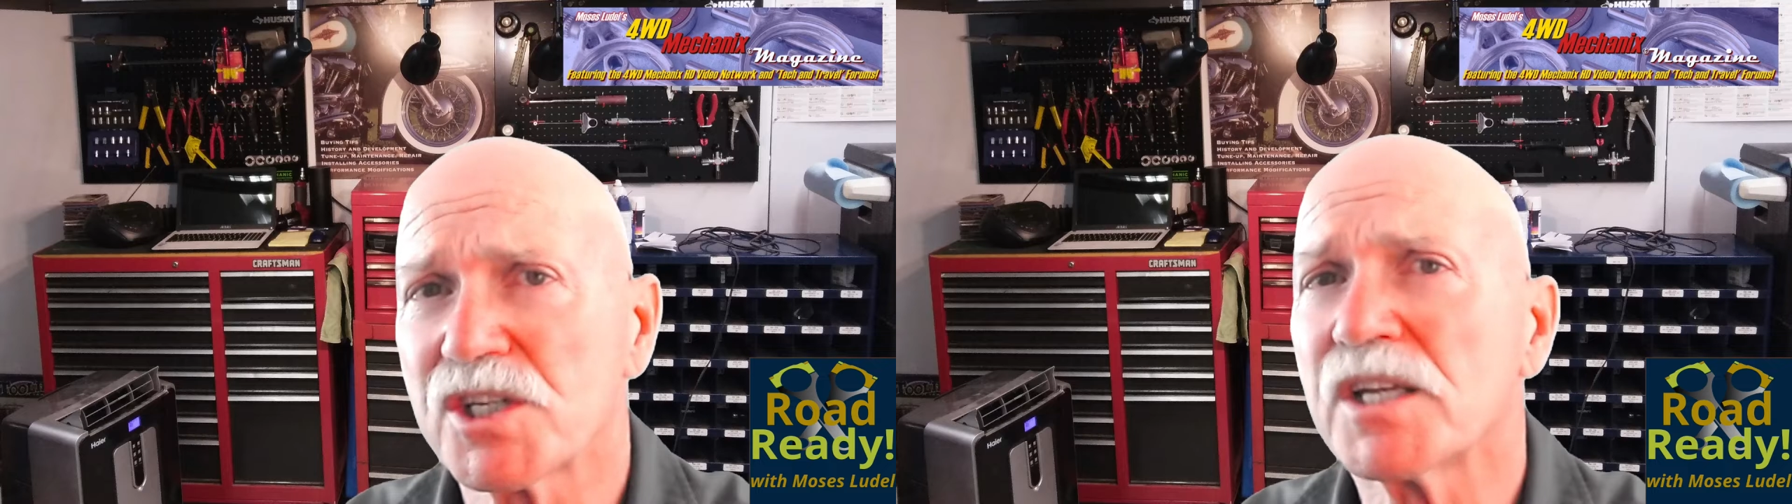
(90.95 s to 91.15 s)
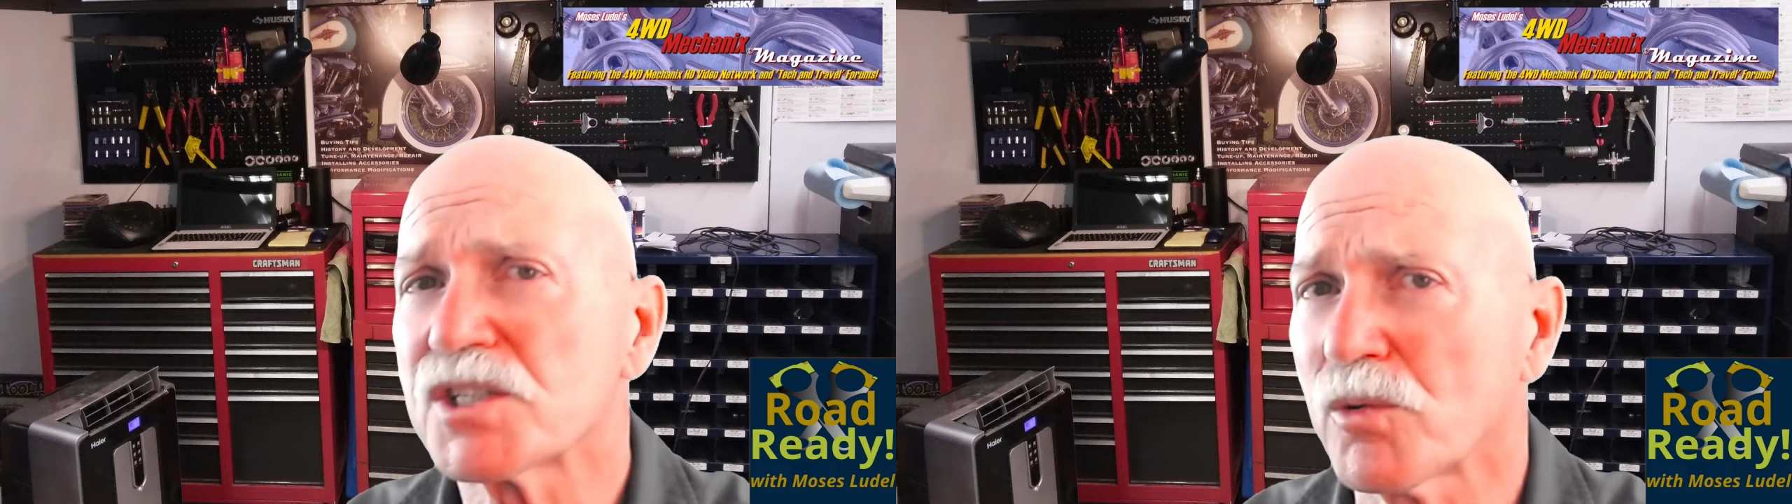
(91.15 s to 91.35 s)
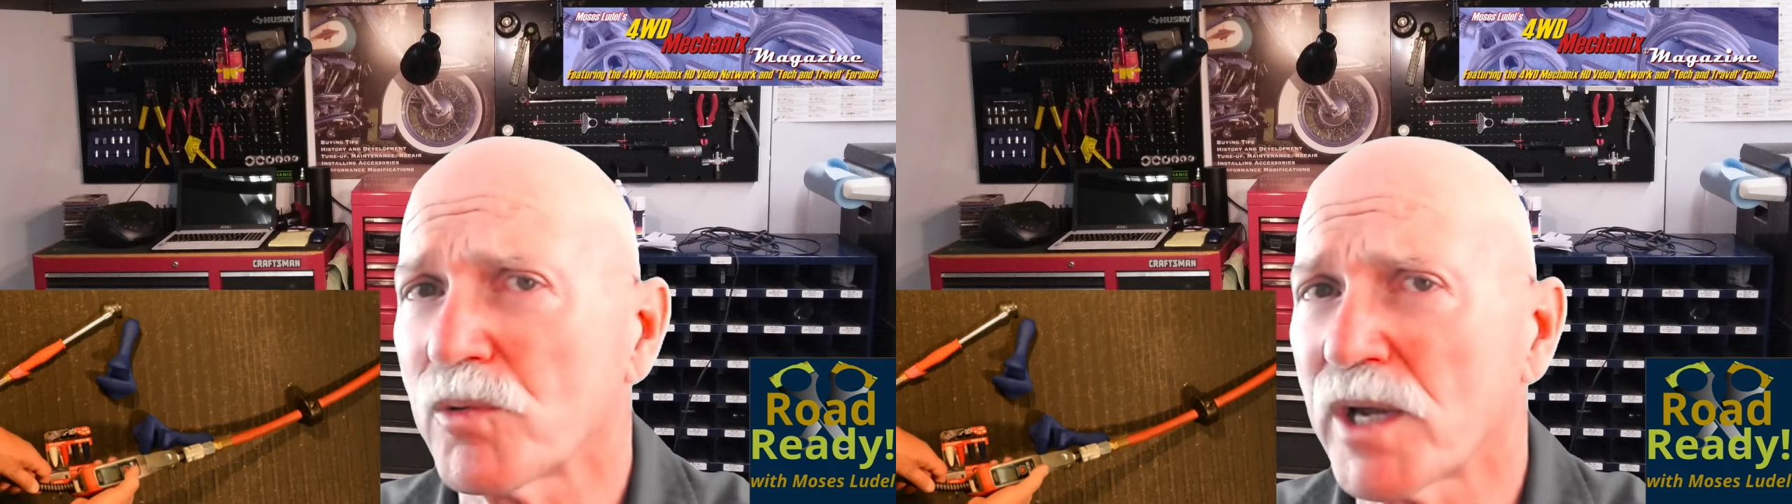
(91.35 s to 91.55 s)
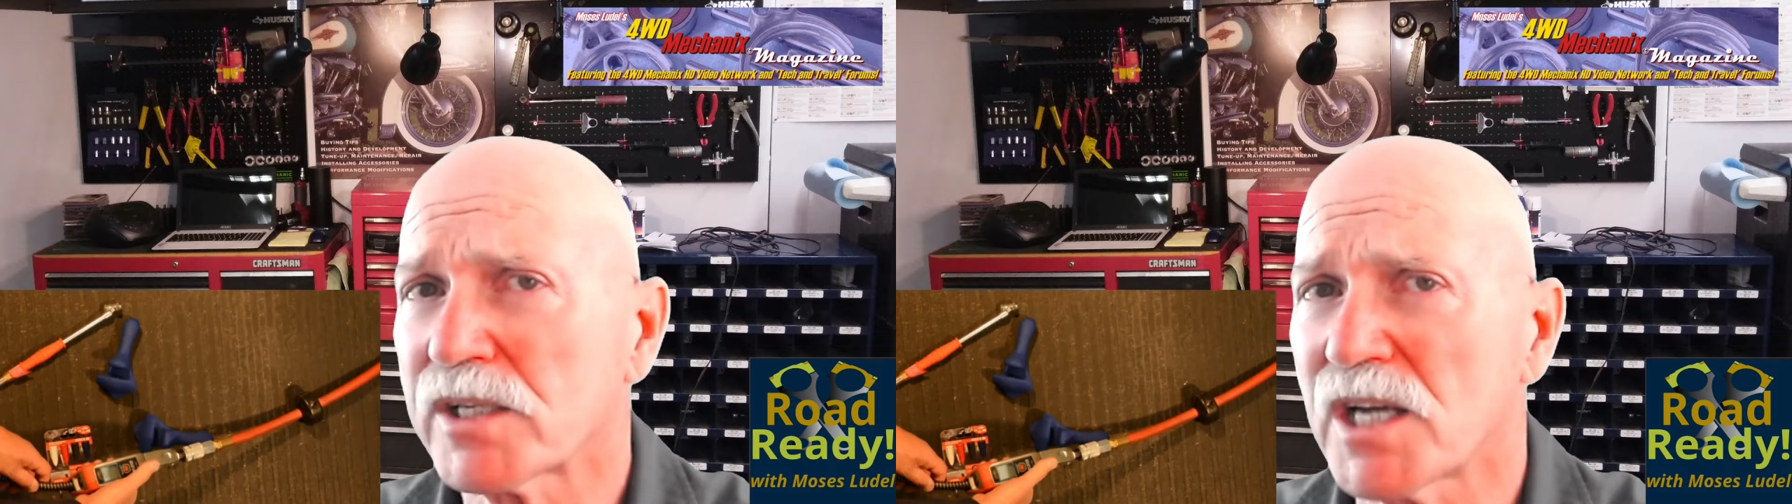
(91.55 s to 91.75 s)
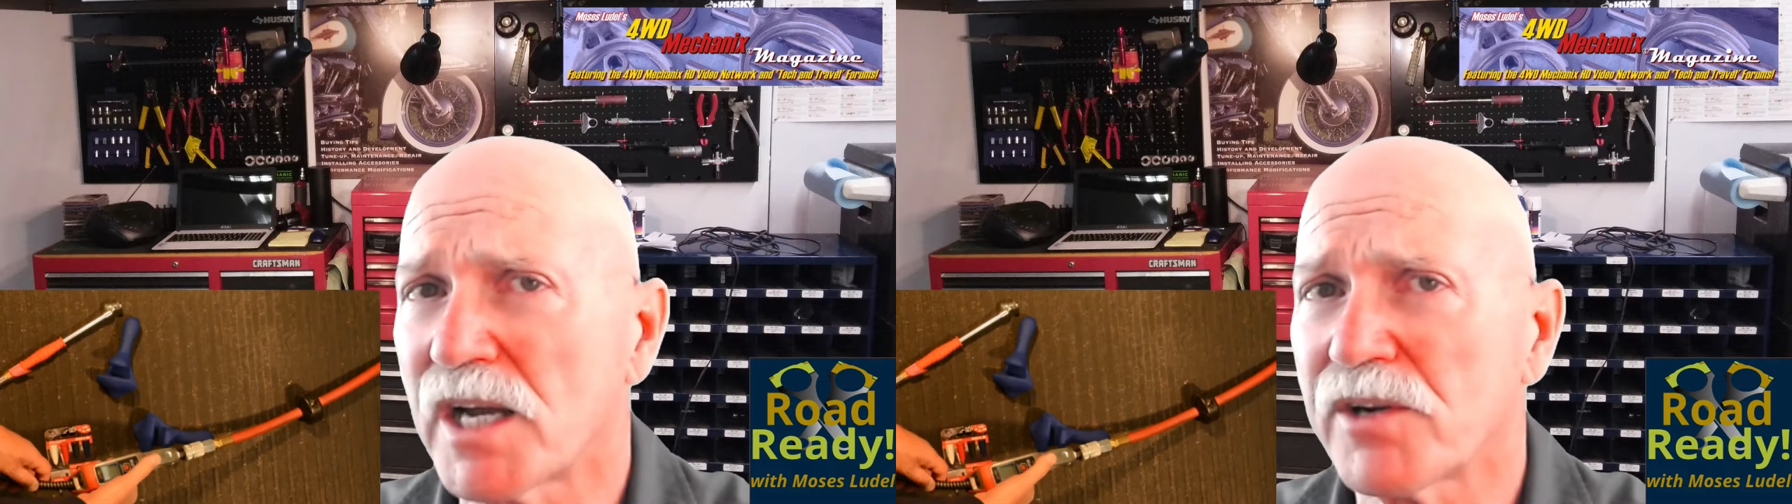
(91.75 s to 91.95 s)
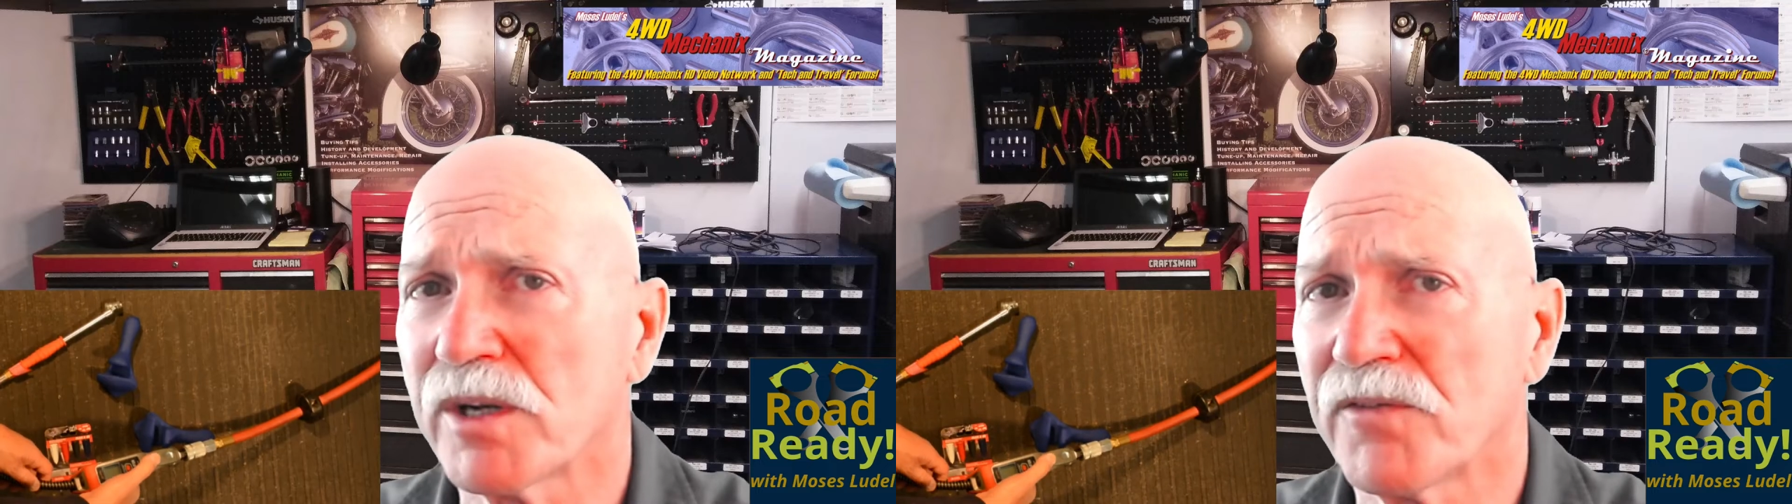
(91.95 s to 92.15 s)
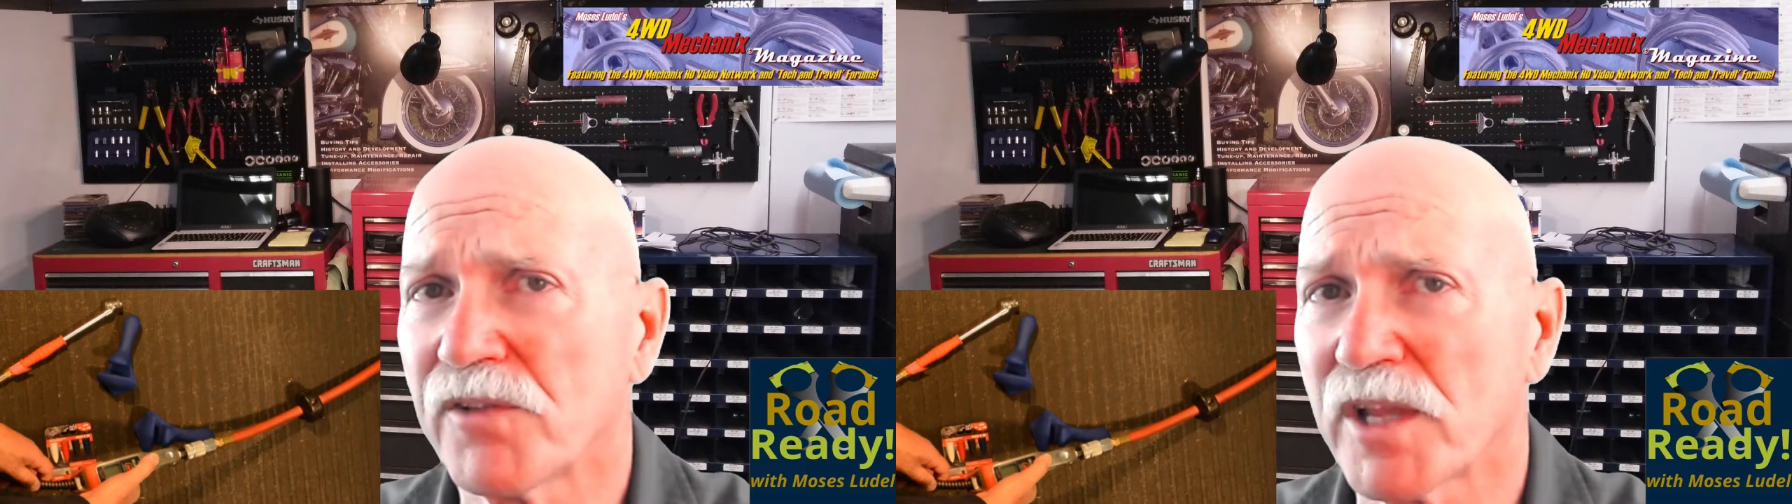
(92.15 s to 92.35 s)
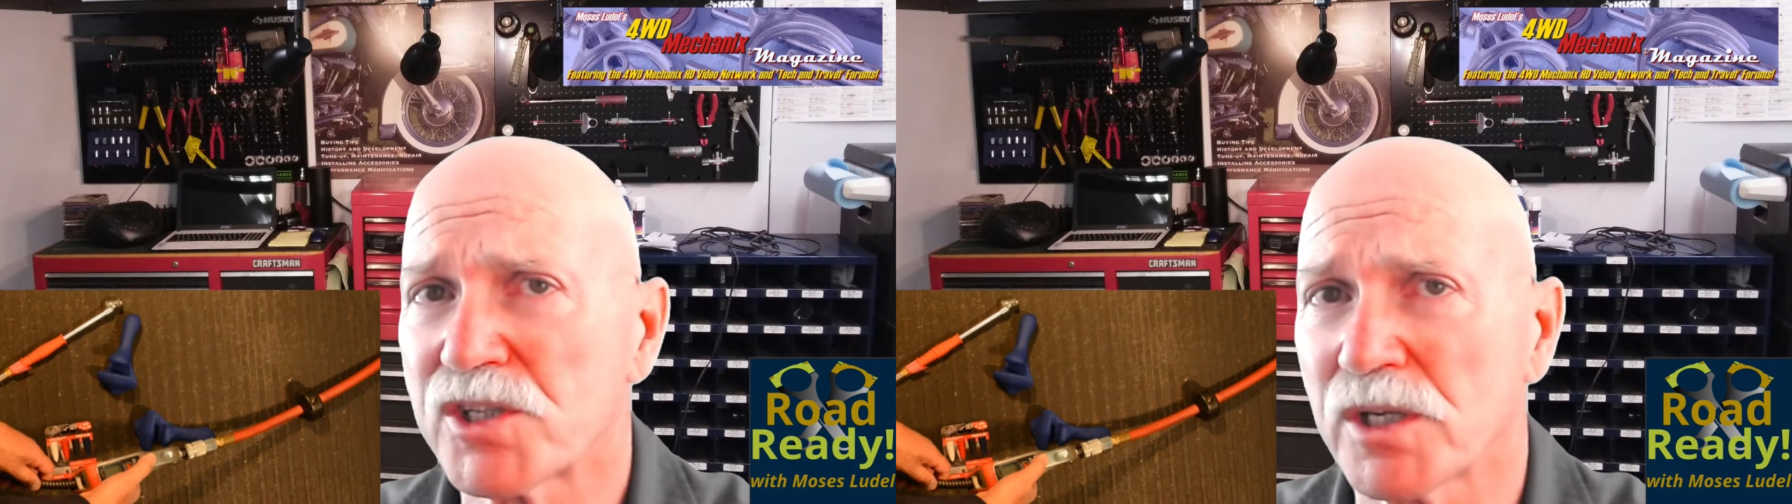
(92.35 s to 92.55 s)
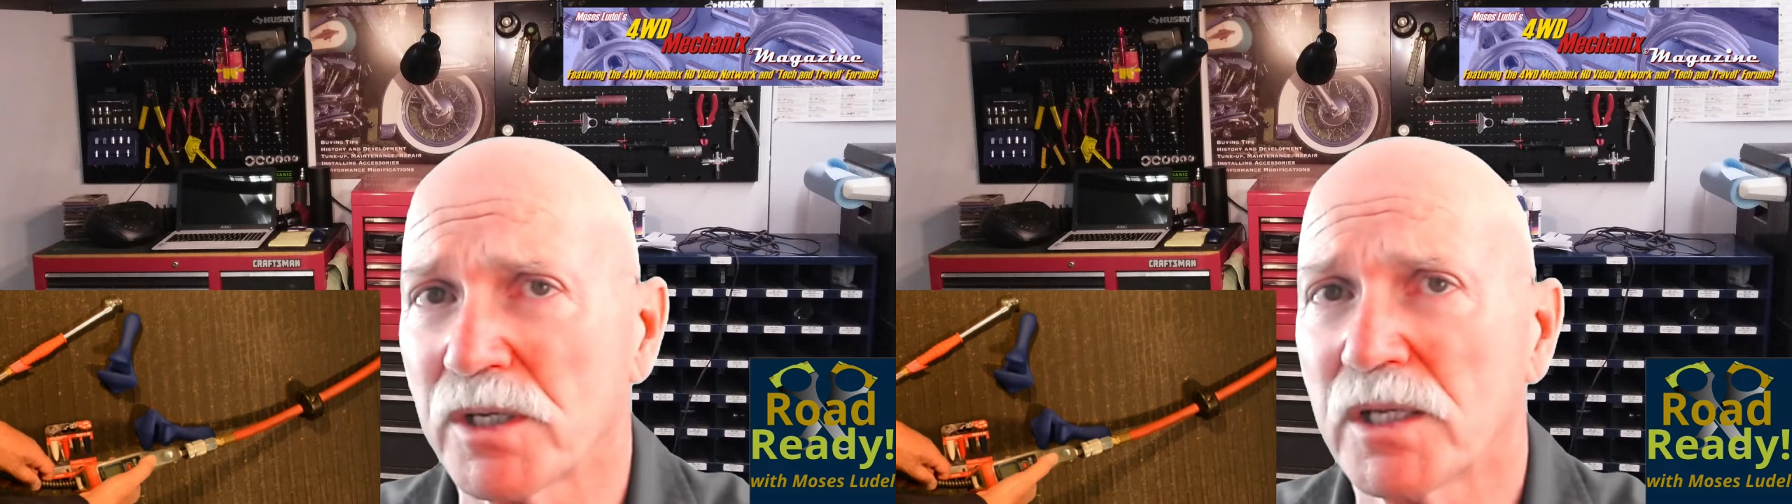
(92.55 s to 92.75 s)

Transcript: is correct tire inflation.